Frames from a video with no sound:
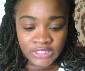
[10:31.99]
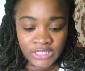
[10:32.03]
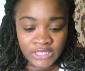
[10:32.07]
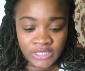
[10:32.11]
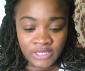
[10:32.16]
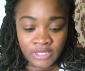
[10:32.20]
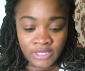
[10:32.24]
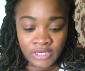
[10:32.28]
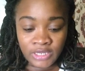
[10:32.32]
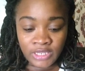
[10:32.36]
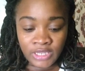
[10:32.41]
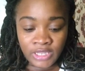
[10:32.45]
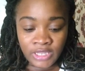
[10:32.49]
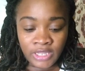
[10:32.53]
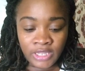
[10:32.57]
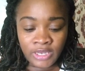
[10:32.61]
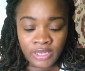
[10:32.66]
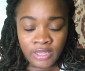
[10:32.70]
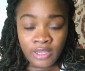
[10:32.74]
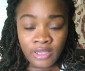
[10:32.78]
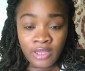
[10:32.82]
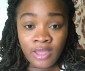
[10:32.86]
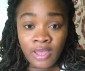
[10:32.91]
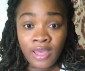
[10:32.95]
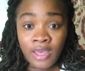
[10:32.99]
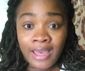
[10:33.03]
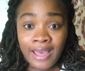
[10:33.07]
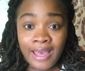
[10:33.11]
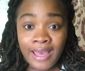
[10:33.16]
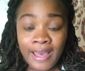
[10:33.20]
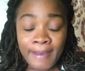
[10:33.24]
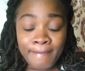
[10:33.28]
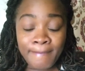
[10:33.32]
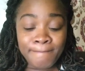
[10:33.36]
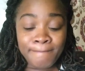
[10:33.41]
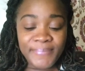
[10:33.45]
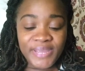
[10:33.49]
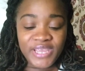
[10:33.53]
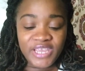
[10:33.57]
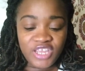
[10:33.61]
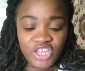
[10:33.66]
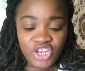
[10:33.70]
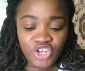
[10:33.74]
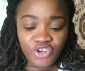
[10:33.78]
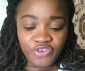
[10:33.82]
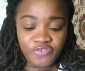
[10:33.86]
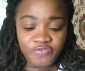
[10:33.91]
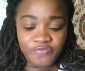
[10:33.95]
You need a big
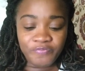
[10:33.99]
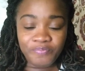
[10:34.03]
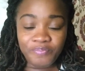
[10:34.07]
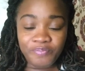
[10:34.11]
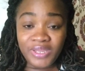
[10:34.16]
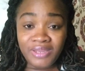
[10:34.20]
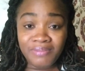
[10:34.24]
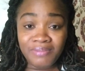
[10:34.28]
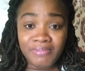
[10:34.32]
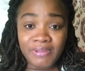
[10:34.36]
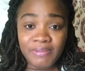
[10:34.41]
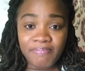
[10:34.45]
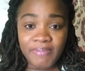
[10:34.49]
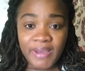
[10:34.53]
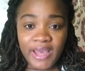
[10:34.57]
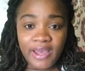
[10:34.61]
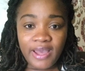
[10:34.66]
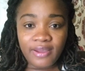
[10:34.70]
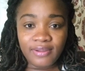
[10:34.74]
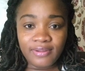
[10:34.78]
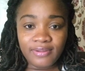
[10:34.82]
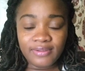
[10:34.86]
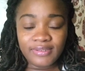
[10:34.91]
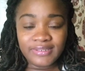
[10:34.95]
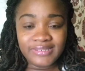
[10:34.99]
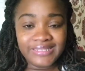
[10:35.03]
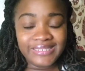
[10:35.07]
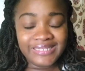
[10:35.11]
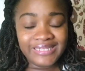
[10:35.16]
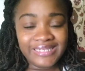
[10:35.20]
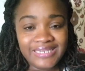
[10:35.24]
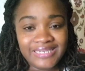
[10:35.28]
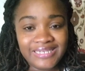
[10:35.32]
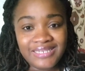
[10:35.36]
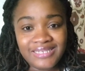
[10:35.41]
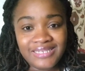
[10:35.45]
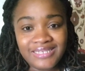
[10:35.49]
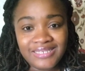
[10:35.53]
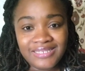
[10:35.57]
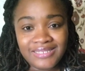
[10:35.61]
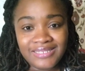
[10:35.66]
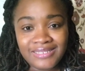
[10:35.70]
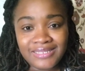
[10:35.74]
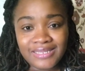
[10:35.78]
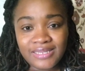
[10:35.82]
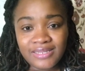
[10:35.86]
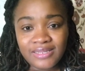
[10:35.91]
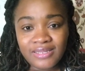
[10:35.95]
enough baby bag.
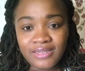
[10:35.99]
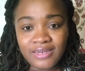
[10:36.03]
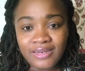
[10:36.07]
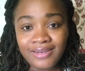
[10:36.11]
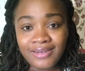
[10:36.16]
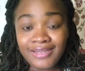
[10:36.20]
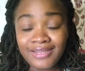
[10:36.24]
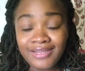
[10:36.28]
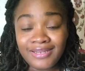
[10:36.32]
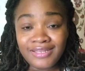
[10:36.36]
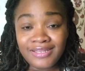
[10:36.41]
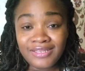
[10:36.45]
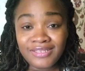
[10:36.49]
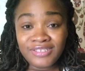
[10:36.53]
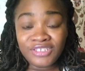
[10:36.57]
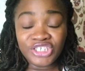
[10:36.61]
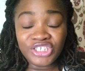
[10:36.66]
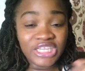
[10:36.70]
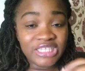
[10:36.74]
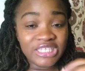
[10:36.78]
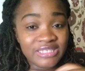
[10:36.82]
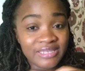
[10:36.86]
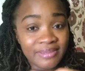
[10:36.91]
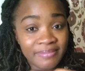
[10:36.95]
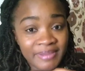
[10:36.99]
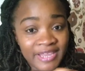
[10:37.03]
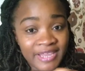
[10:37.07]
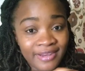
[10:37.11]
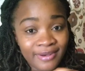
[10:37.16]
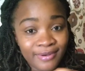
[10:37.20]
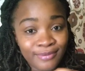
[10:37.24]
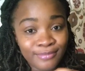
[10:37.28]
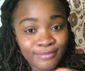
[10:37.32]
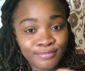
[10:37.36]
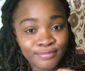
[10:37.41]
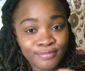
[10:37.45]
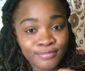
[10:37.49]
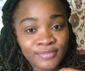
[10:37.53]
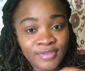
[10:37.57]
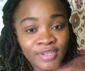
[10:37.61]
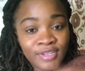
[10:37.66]
Ladies, gentlemen,